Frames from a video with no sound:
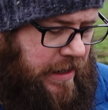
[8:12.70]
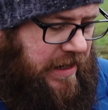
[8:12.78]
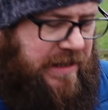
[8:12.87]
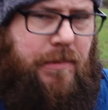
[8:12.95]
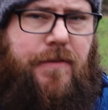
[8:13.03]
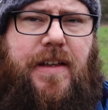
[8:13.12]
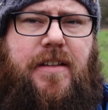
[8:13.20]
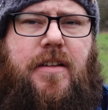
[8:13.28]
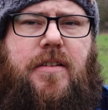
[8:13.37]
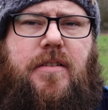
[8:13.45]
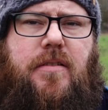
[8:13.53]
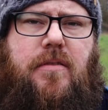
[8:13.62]
is my
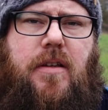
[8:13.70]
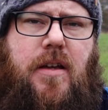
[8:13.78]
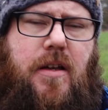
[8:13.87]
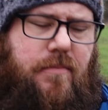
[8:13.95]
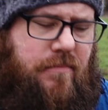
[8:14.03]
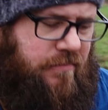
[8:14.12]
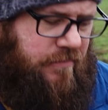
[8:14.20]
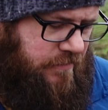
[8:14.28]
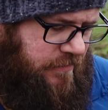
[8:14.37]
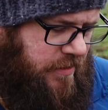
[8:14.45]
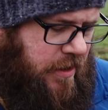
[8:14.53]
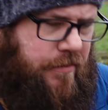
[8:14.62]
fitness. You
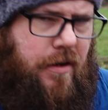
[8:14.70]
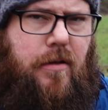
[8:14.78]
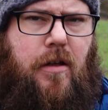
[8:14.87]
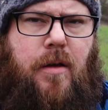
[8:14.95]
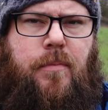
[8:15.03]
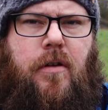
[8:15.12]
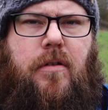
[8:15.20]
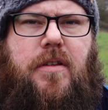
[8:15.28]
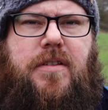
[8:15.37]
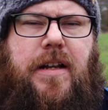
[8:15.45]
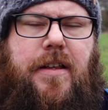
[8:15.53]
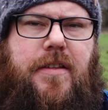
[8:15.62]
know, no lie, I'm not
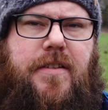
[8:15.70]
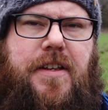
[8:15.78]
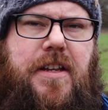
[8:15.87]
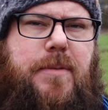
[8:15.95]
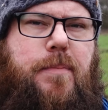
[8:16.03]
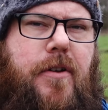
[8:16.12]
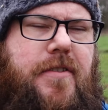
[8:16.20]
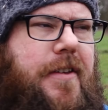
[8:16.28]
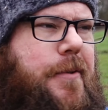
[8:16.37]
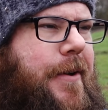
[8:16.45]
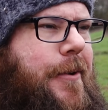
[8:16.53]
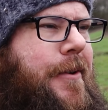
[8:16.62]
exactly the skinniest person in
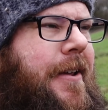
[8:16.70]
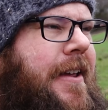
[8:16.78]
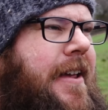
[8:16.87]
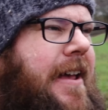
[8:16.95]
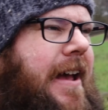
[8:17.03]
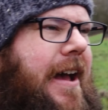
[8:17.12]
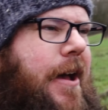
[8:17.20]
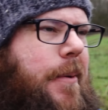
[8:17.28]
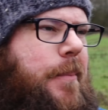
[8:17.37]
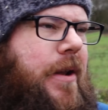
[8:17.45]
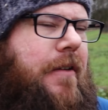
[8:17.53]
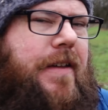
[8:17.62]
the world,
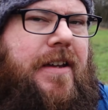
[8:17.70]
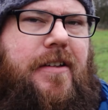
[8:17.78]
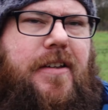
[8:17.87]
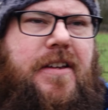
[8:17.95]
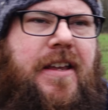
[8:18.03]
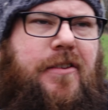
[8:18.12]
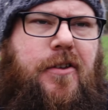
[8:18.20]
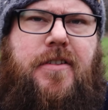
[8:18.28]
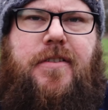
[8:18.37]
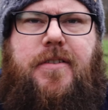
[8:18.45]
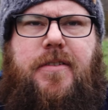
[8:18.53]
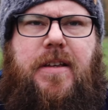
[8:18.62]
but I think it
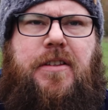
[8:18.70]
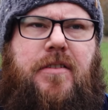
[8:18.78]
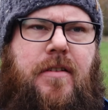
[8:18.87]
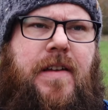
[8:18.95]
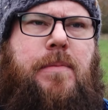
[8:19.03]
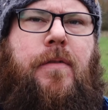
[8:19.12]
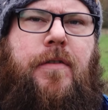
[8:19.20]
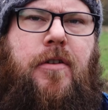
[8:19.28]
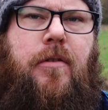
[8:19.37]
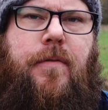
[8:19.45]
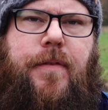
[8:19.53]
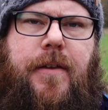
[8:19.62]
does affect my
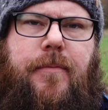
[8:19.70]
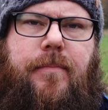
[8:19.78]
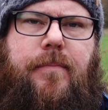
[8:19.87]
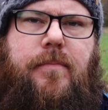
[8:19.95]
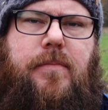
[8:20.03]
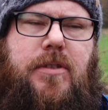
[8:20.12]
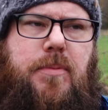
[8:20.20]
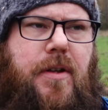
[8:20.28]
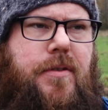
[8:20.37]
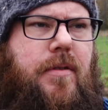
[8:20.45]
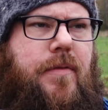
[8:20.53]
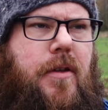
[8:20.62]
photography, to be
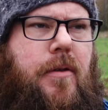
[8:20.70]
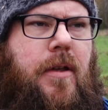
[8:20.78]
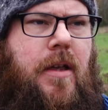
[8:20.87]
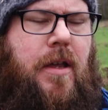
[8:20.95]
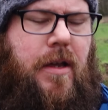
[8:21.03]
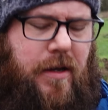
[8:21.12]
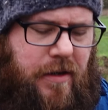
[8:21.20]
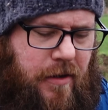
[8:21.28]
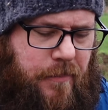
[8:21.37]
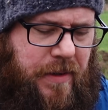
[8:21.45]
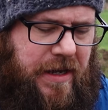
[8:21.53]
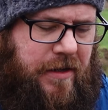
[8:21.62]
honest with you. You
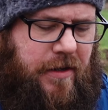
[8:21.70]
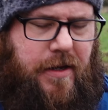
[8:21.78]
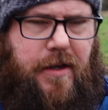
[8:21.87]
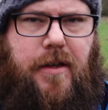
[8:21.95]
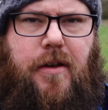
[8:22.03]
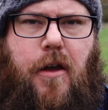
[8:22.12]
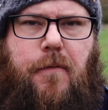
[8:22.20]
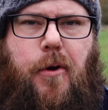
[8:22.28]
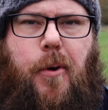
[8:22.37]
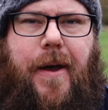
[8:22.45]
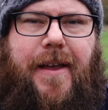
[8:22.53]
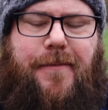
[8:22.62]
know, being an
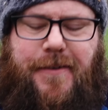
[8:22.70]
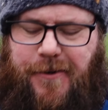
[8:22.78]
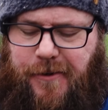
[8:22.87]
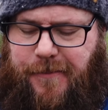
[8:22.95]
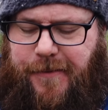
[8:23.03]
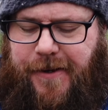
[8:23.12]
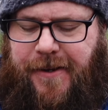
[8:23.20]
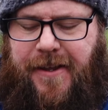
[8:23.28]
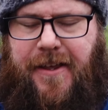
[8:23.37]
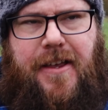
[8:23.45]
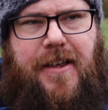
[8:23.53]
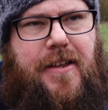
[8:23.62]
overweight photographer,
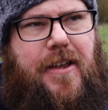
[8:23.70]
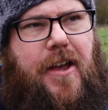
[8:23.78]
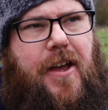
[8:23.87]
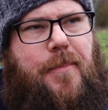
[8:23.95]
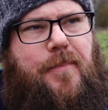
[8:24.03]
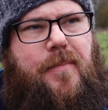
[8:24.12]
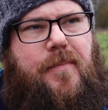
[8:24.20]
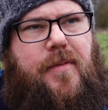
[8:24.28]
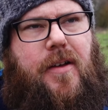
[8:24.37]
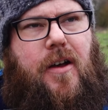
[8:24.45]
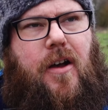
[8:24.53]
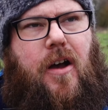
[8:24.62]

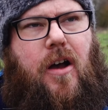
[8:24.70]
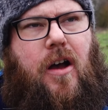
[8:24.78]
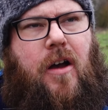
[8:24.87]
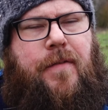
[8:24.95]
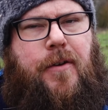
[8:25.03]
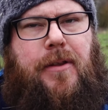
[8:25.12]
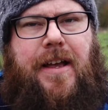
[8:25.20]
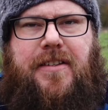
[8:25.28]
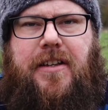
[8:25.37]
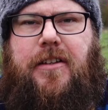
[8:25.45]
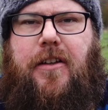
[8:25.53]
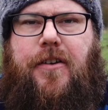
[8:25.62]
I feel less
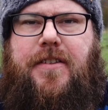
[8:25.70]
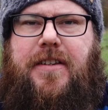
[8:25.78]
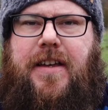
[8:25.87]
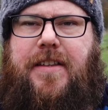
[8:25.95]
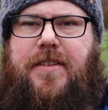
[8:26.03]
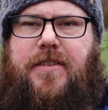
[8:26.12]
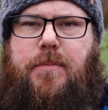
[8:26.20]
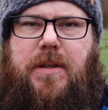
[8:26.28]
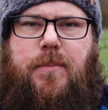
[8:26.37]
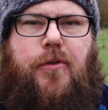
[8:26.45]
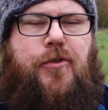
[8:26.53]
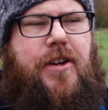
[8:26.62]
inclined to get to some of
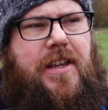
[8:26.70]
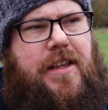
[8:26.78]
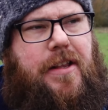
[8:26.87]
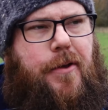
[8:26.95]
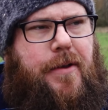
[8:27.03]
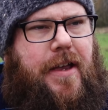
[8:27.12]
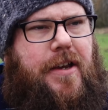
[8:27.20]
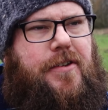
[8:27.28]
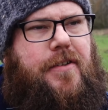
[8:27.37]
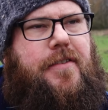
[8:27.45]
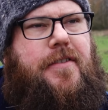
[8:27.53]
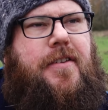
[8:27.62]
the more tricky
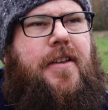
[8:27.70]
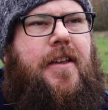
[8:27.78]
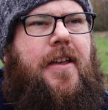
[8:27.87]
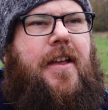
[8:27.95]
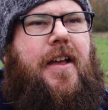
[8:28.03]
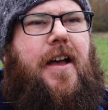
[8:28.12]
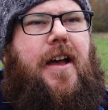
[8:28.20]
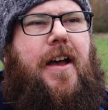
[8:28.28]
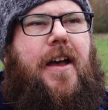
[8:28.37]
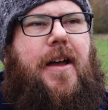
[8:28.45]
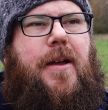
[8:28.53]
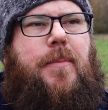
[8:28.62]
locations
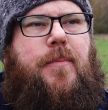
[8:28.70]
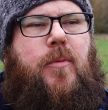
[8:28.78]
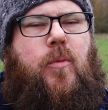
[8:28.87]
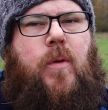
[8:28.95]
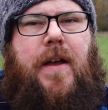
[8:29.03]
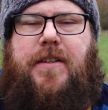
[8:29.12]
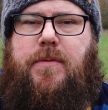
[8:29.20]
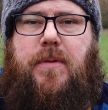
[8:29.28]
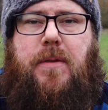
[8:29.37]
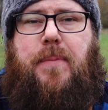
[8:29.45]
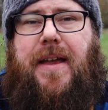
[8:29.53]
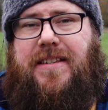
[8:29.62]
where some of
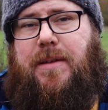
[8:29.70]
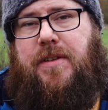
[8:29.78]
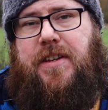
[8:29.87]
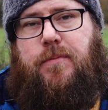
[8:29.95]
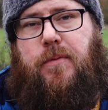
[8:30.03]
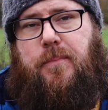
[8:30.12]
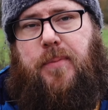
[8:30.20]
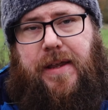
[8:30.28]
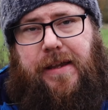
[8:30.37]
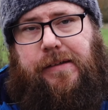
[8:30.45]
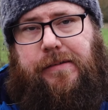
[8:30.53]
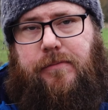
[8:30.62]
the best images would
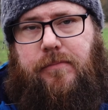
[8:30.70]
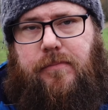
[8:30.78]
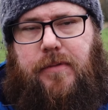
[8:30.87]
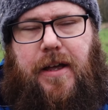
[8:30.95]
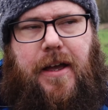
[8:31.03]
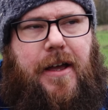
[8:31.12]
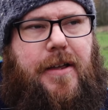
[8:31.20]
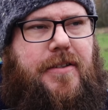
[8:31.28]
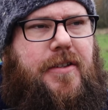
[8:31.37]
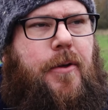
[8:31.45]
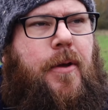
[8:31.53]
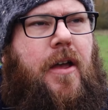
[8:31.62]
be.
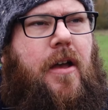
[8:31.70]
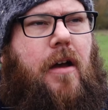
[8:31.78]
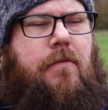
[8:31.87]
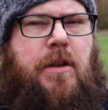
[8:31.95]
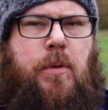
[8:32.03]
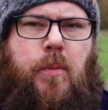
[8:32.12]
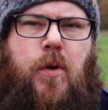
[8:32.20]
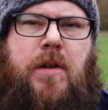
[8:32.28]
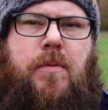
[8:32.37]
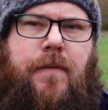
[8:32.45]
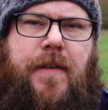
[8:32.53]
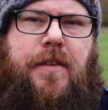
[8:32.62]
So I really want to work
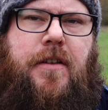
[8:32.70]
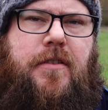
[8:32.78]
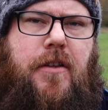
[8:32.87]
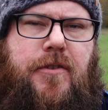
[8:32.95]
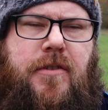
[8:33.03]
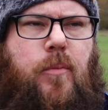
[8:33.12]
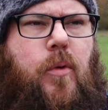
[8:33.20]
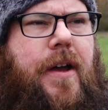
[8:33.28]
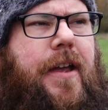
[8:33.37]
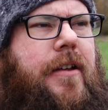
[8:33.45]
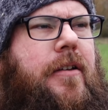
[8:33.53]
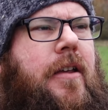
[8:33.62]
on my fitness, lose some
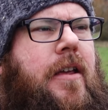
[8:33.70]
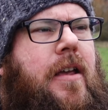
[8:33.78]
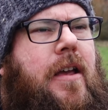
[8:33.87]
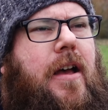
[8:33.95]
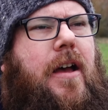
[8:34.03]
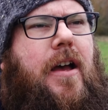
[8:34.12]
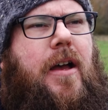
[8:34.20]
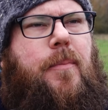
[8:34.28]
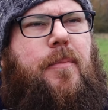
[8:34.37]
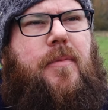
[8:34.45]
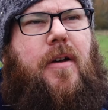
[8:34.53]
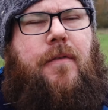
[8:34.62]
weight.
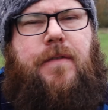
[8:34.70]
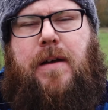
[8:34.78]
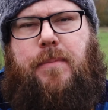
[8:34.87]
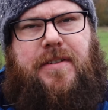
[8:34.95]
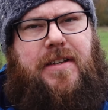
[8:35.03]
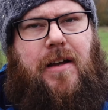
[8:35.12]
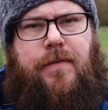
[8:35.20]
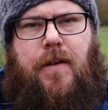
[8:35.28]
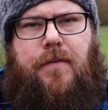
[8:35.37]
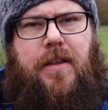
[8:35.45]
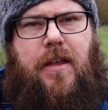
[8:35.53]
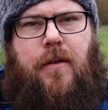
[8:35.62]
I found myself
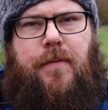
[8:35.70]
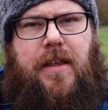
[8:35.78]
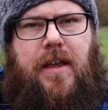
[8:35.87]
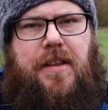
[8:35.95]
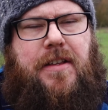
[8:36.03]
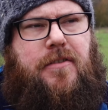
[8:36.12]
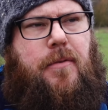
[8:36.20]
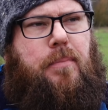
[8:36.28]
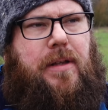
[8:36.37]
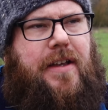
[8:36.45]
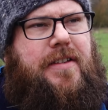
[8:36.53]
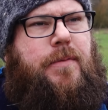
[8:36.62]
over the year, there's some
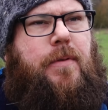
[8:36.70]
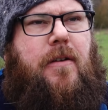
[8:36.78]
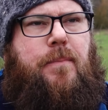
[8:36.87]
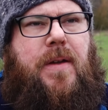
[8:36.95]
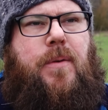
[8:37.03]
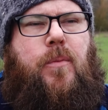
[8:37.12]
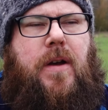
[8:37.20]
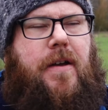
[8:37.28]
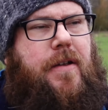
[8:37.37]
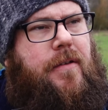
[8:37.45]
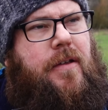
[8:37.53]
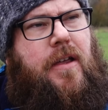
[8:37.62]
places where I've been where